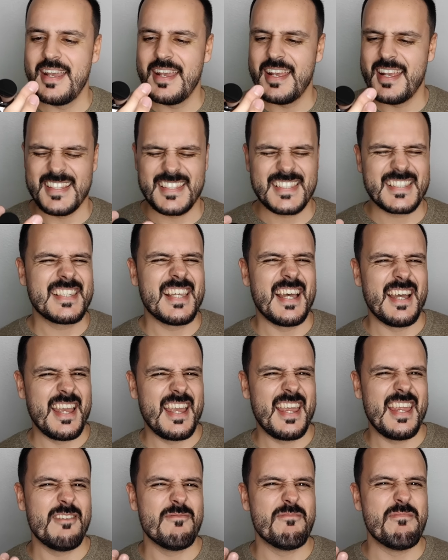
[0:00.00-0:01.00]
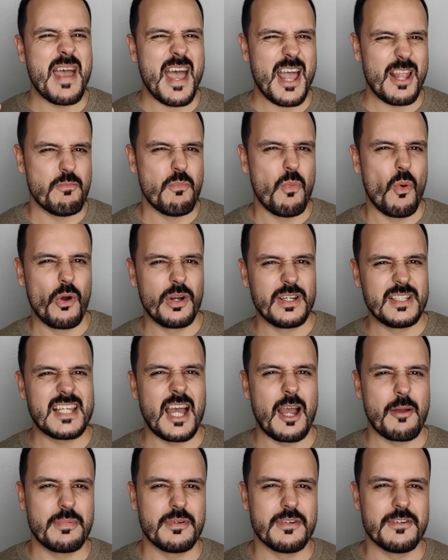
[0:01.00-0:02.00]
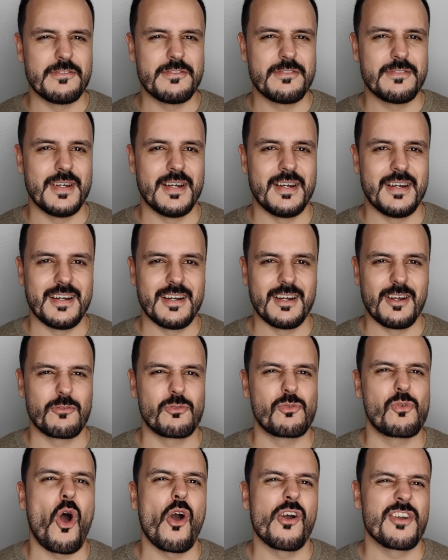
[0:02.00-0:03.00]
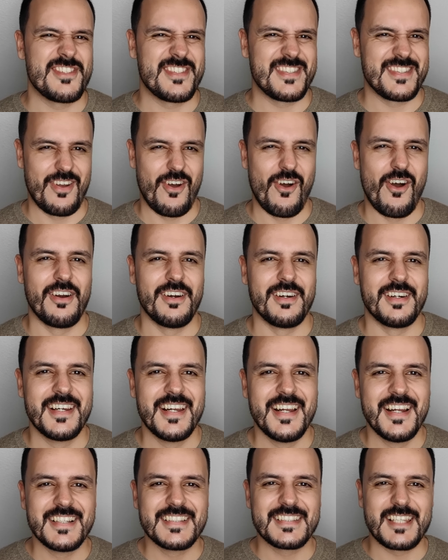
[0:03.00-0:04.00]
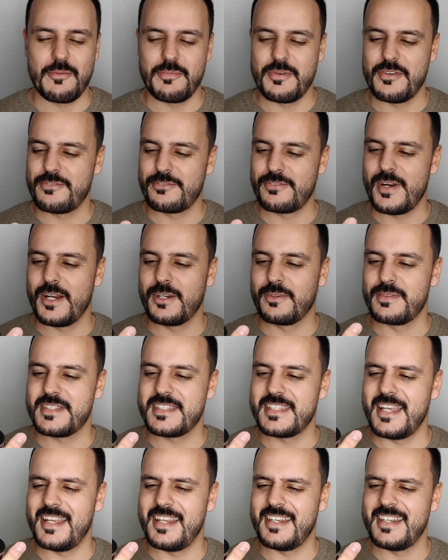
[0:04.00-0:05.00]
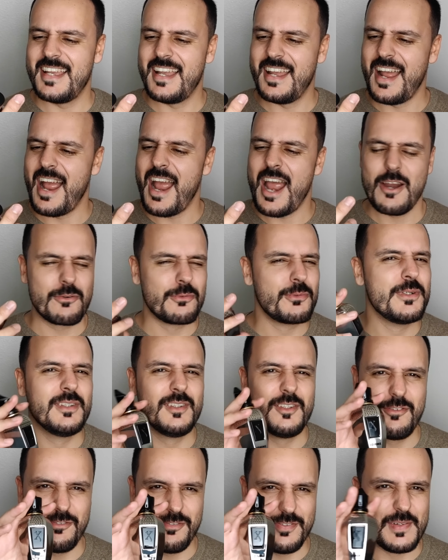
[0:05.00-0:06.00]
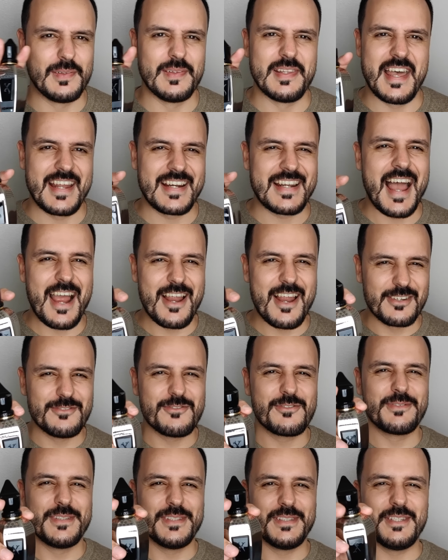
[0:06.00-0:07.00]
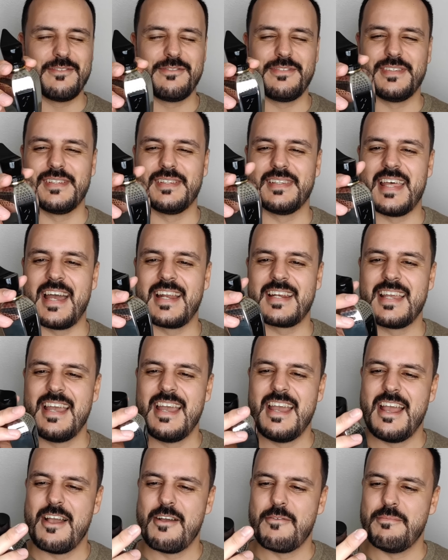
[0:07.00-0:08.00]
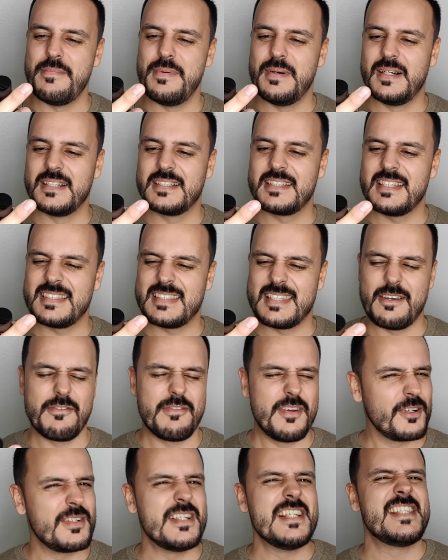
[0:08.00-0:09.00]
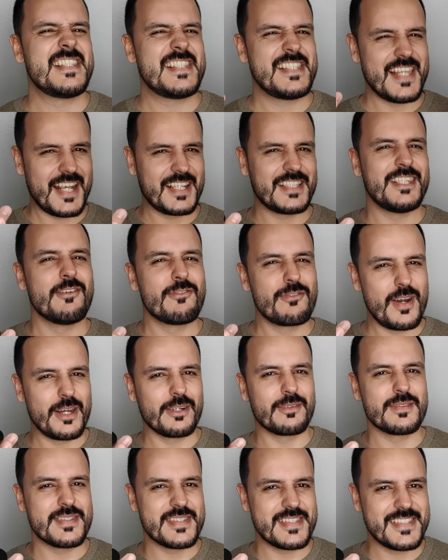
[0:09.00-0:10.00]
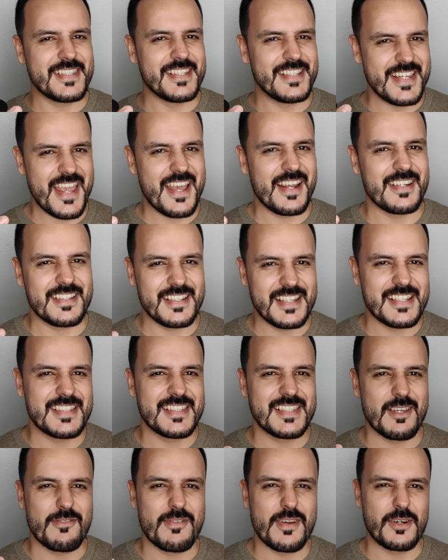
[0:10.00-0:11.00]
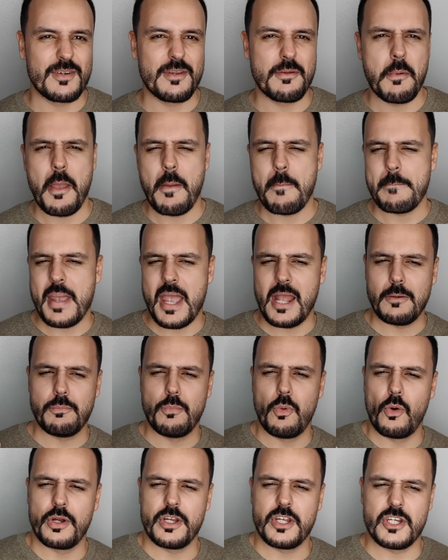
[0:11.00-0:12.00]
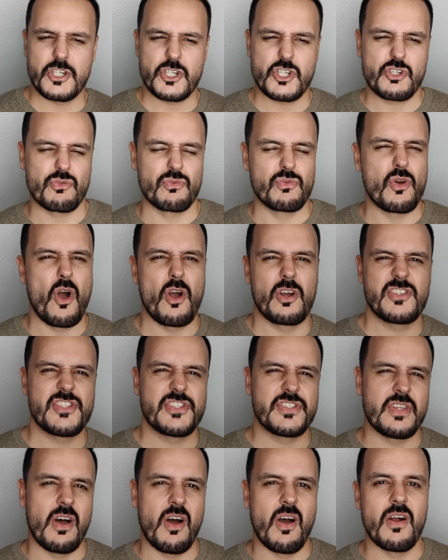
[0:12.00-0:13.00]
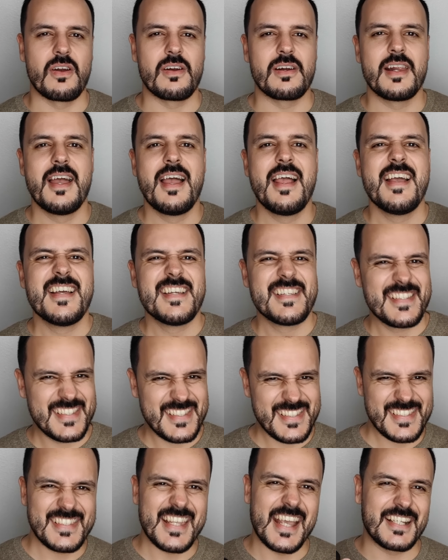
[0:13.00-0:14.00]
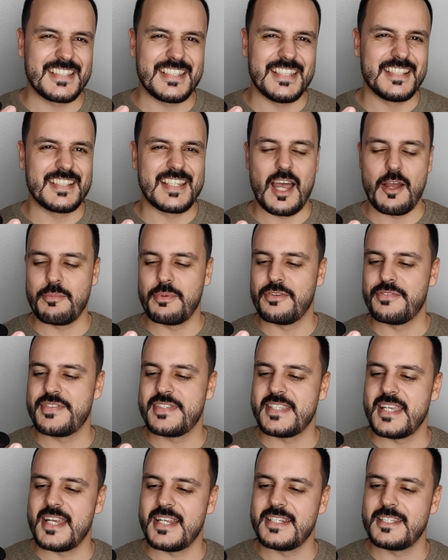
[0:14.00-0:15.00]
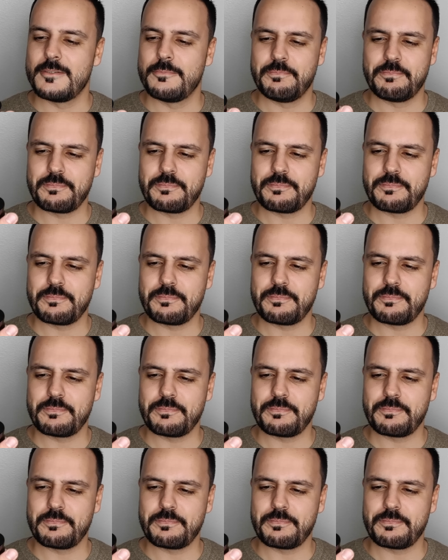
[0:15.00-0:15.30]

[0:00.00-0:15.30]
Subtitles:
It's a bad boy type of rock star type of fragrance, and I really feel that. I really feel that. But it's a very sexy fragrance. In the end, it's a very bad boyish, rock star, sexy type of scent.